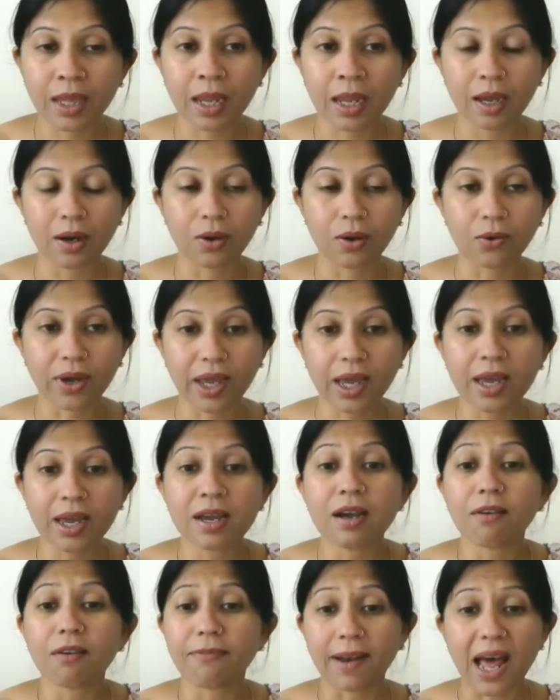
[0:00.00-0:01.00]
Okay,
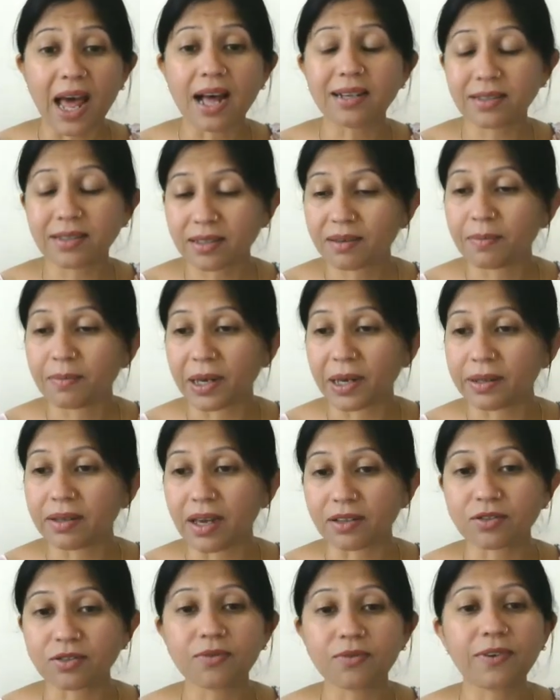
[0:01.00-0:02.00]
flask by
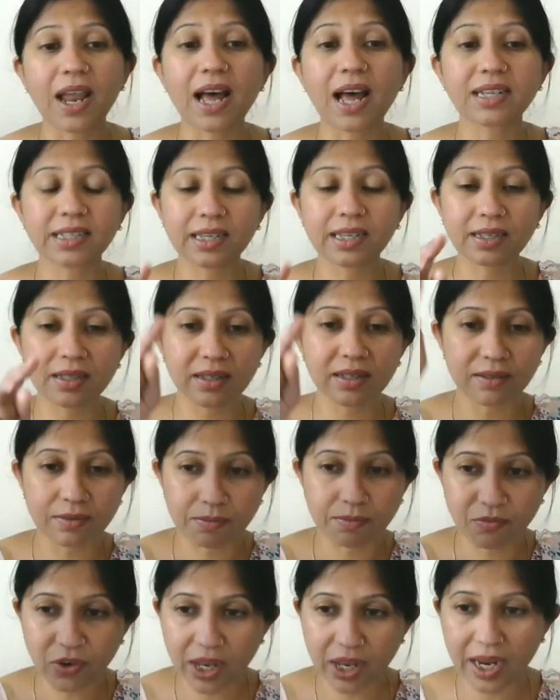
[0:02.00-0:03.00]
the, so flask is this
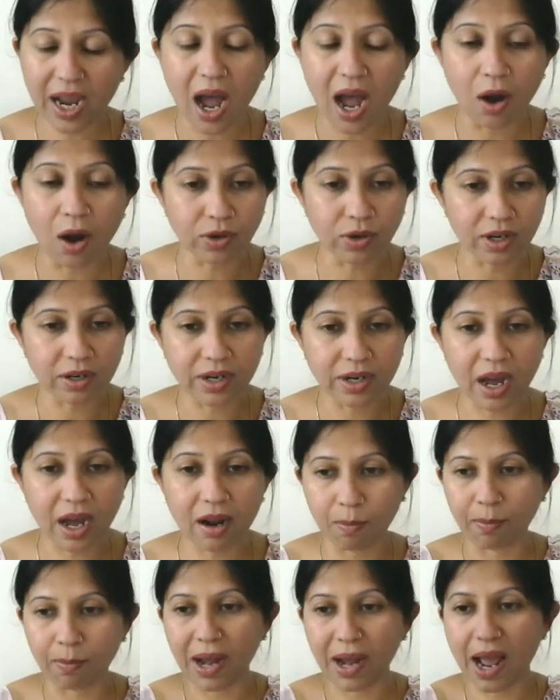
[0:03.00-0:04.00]
very outer
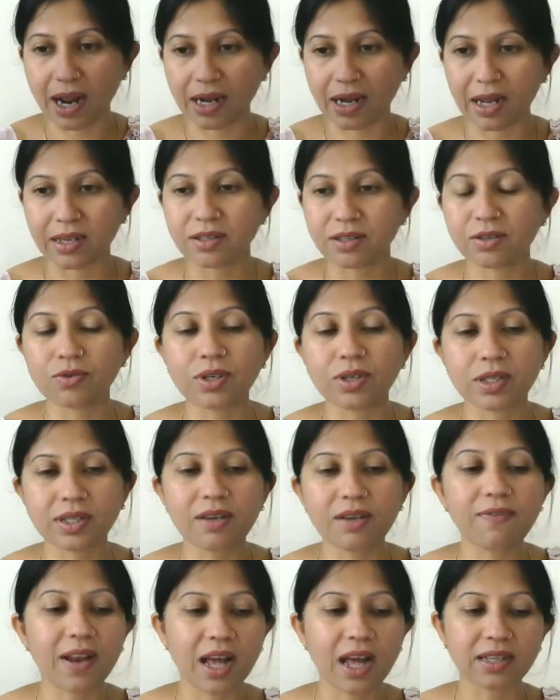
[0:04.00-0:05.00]
dark black lines you can
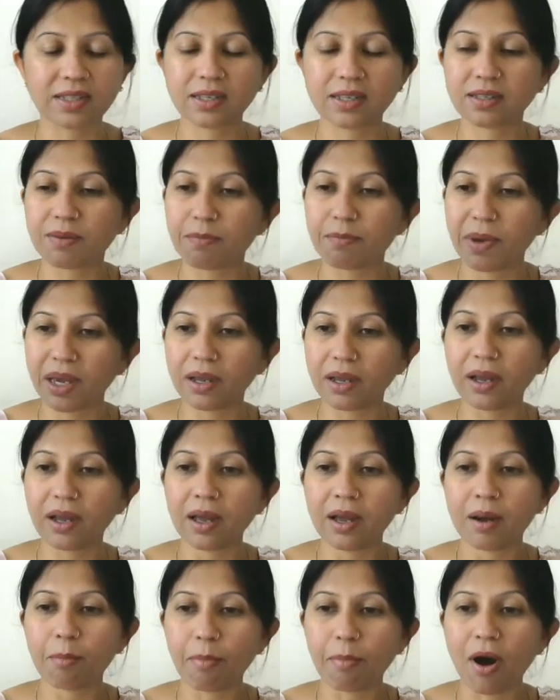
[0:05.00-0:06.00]
see. Flask is the big
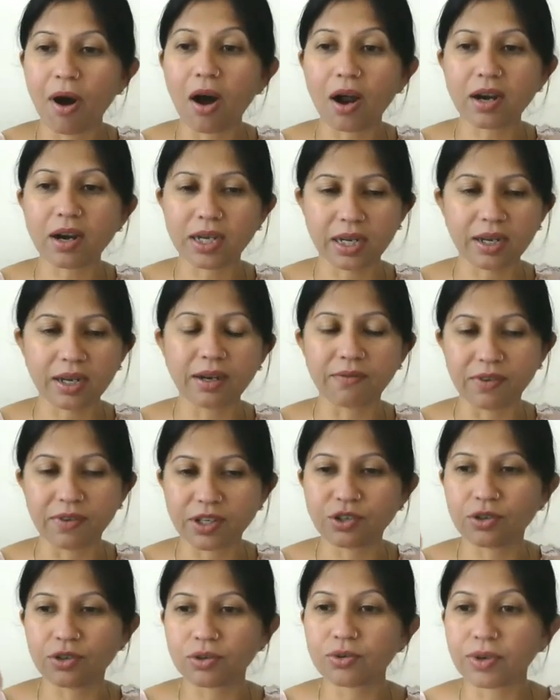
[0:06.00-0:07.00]
pot in
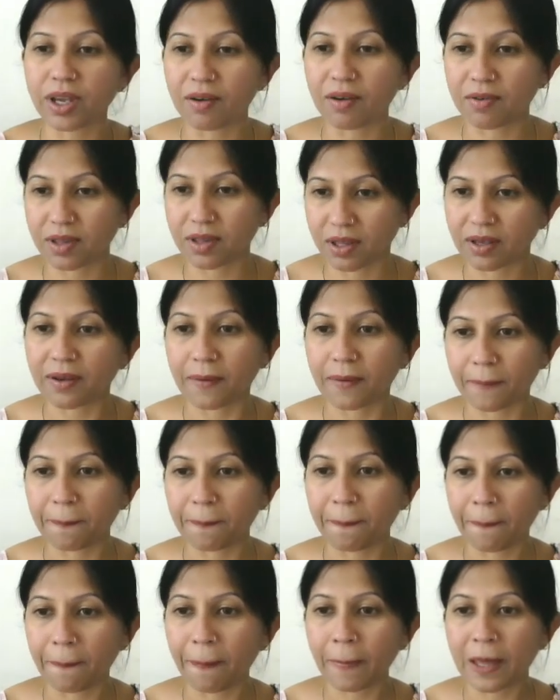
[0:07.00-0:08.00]
which you're doing everything.
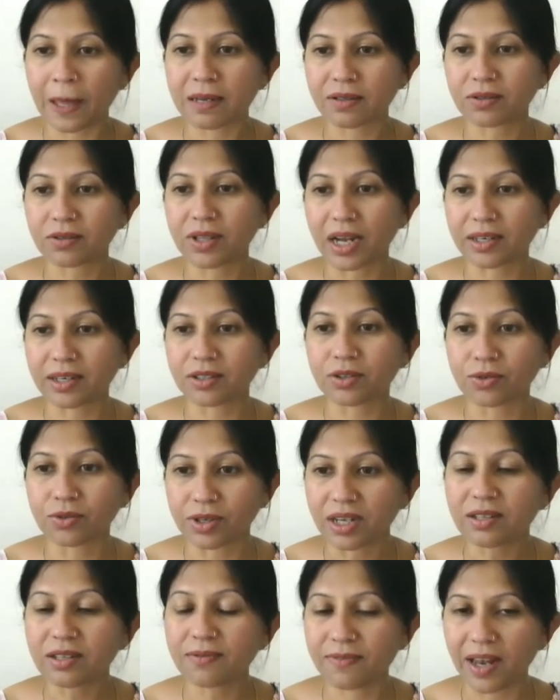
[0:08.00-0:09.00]
So that is
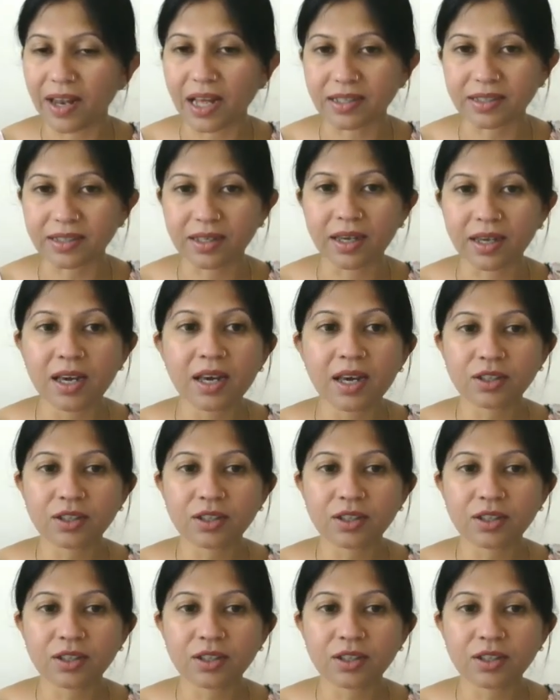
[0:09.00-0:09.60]
known as flask.